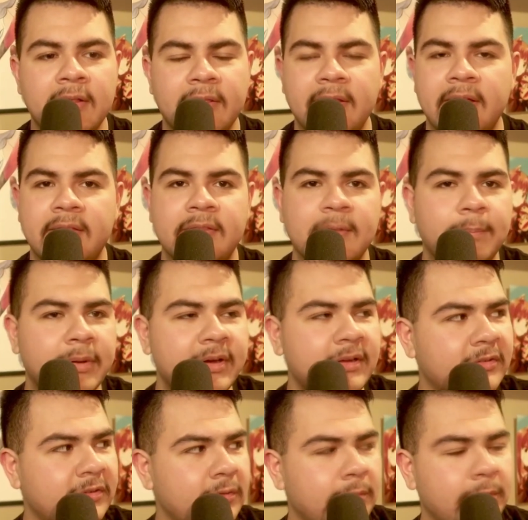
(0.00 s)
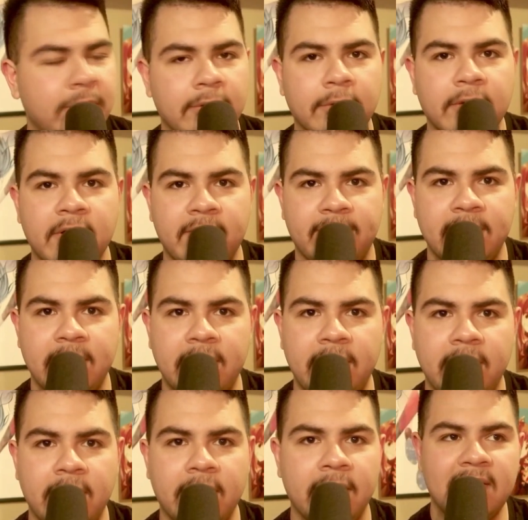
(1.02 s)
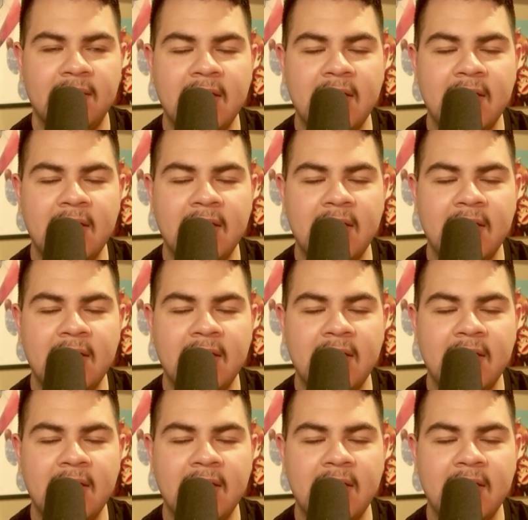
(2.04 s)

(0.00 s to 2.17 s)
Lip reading: like the bunny suit Minori figure.